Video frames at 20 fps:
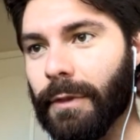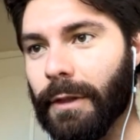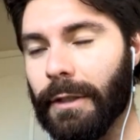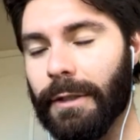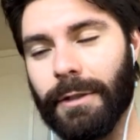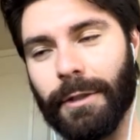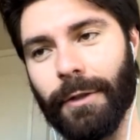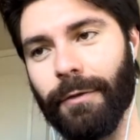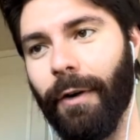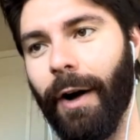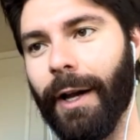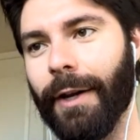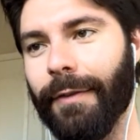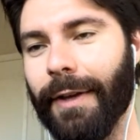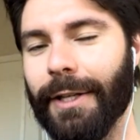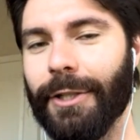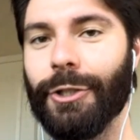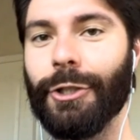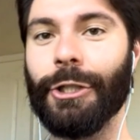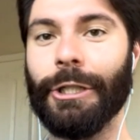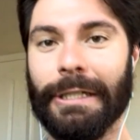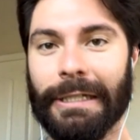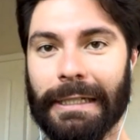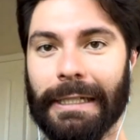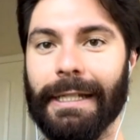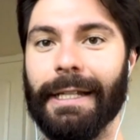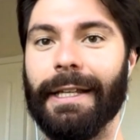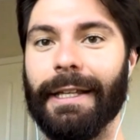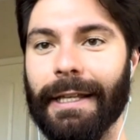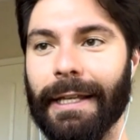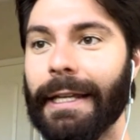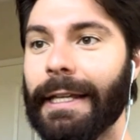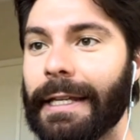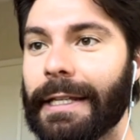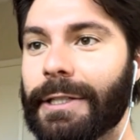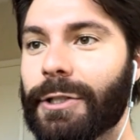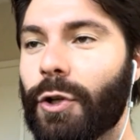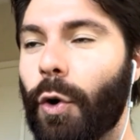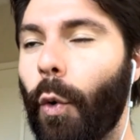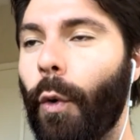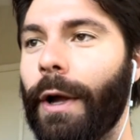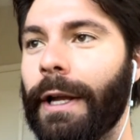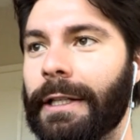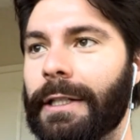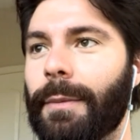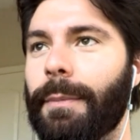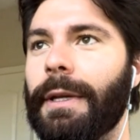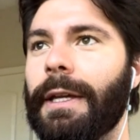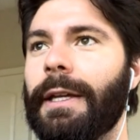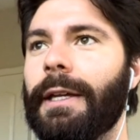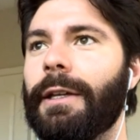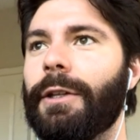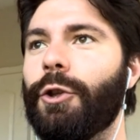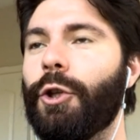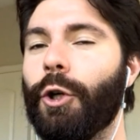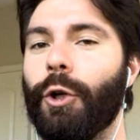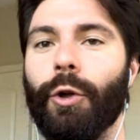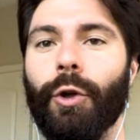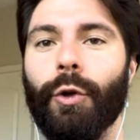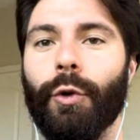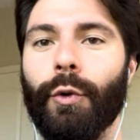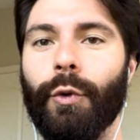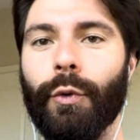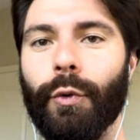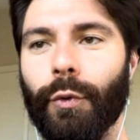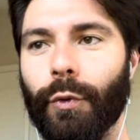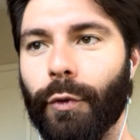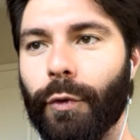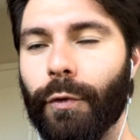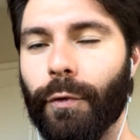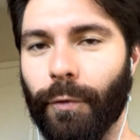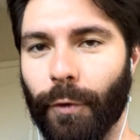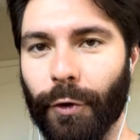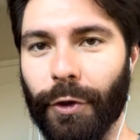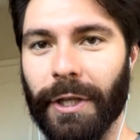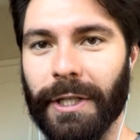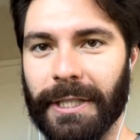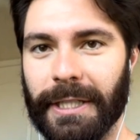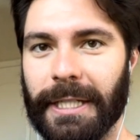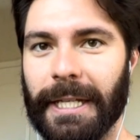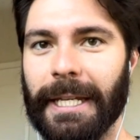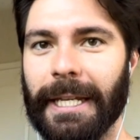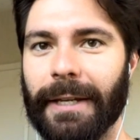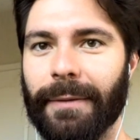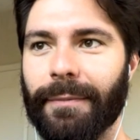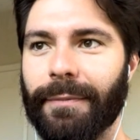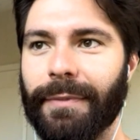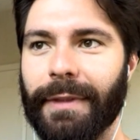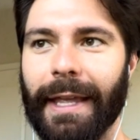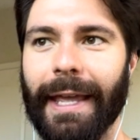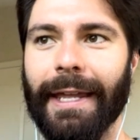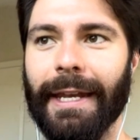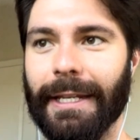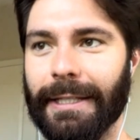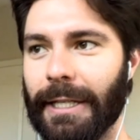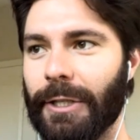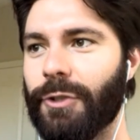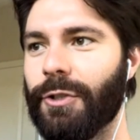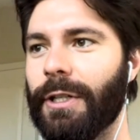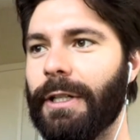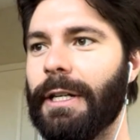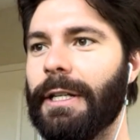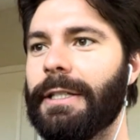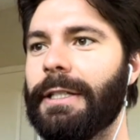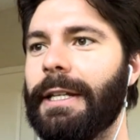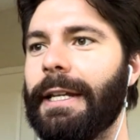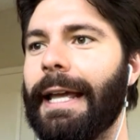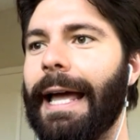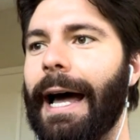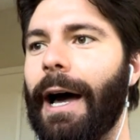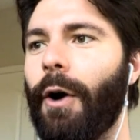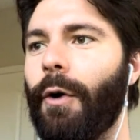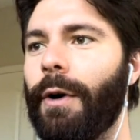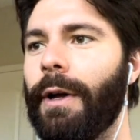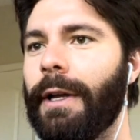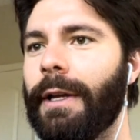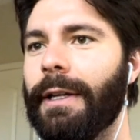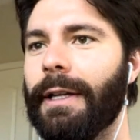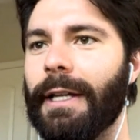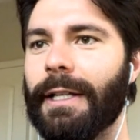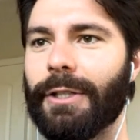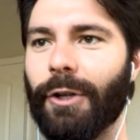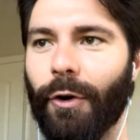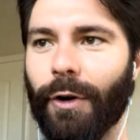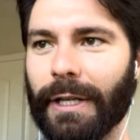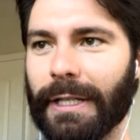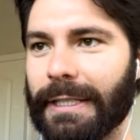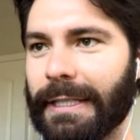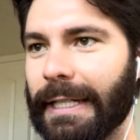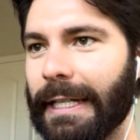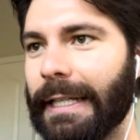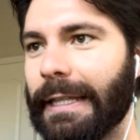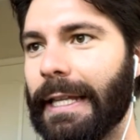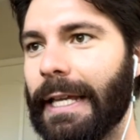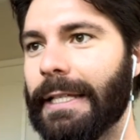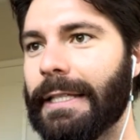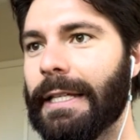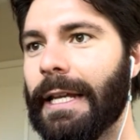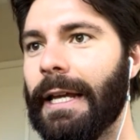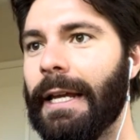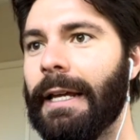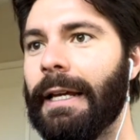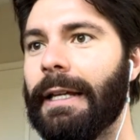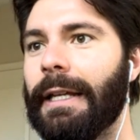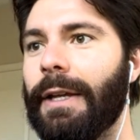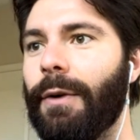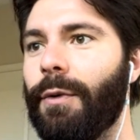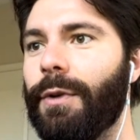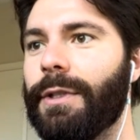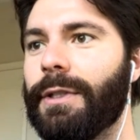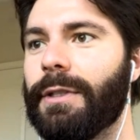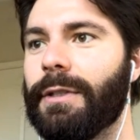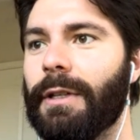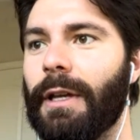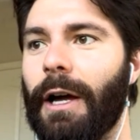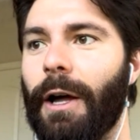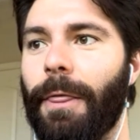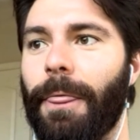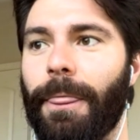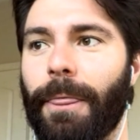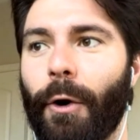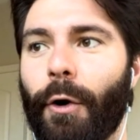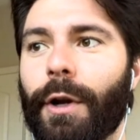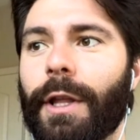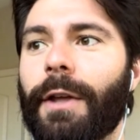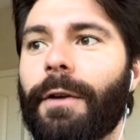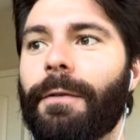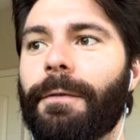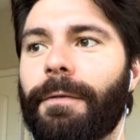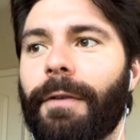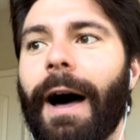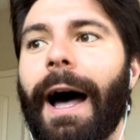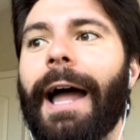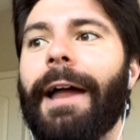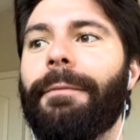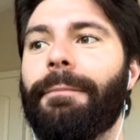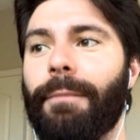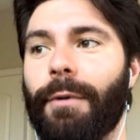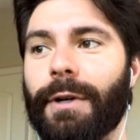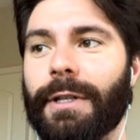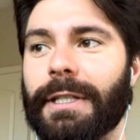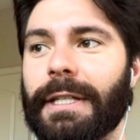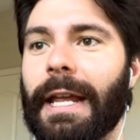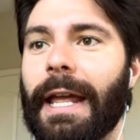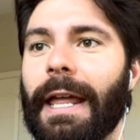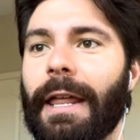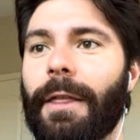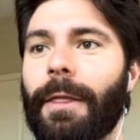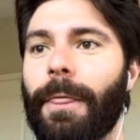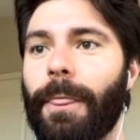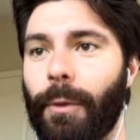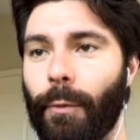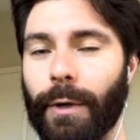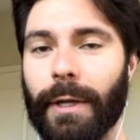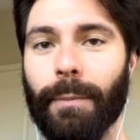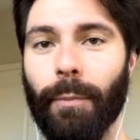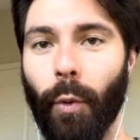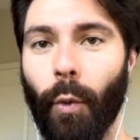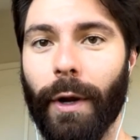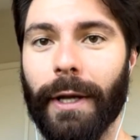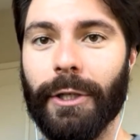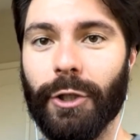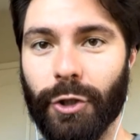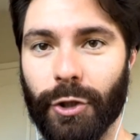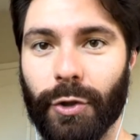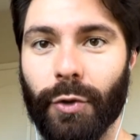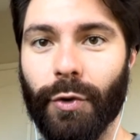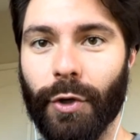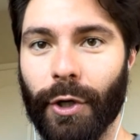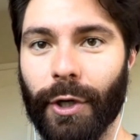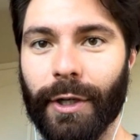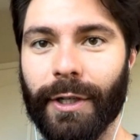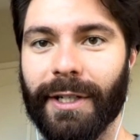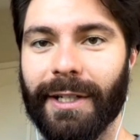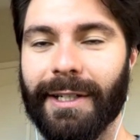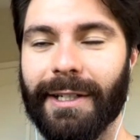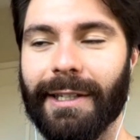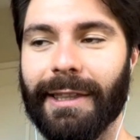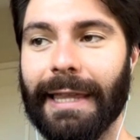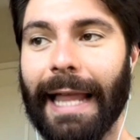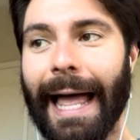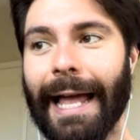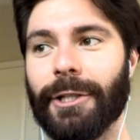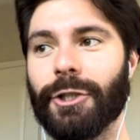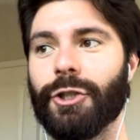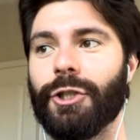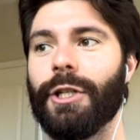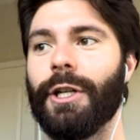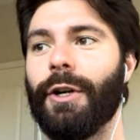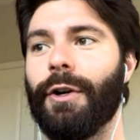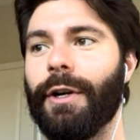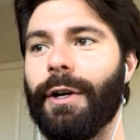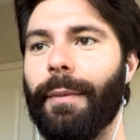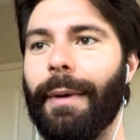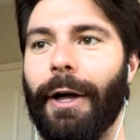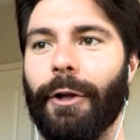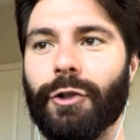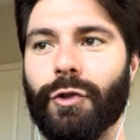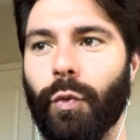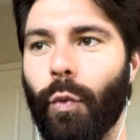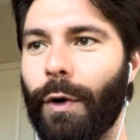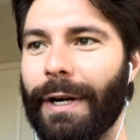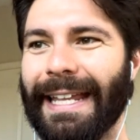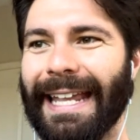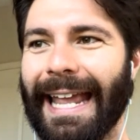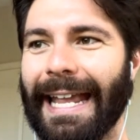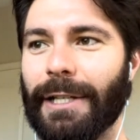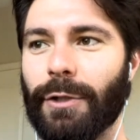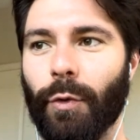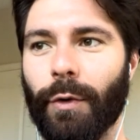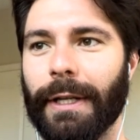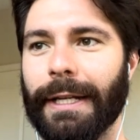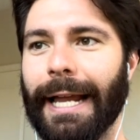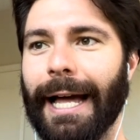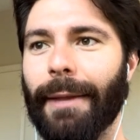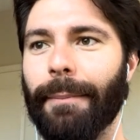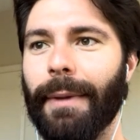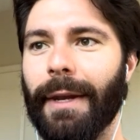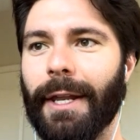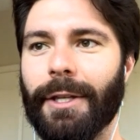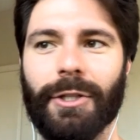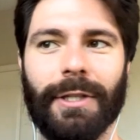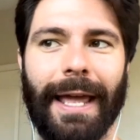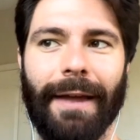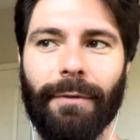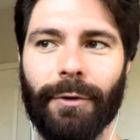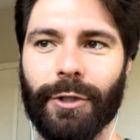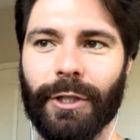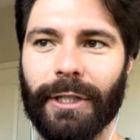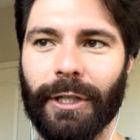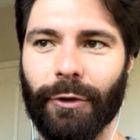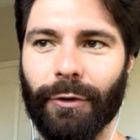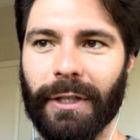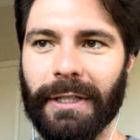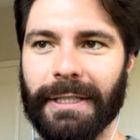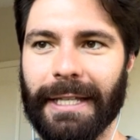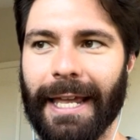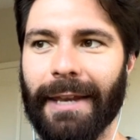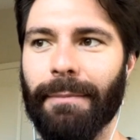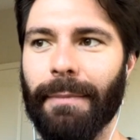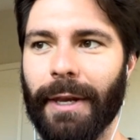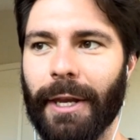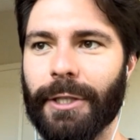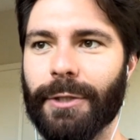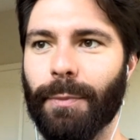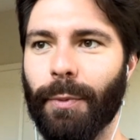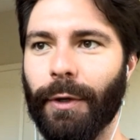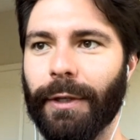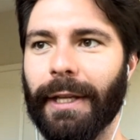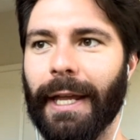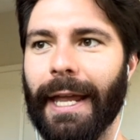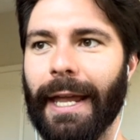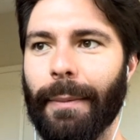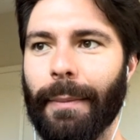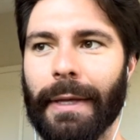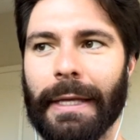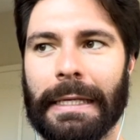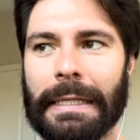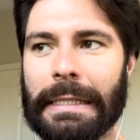Stefanovic is going to be the glue for this team. And it's interesting to see how he's already seen this. He was a 35% three point shooter last year in about 28, 29 minutes, averaging nearly 10 minutes per game.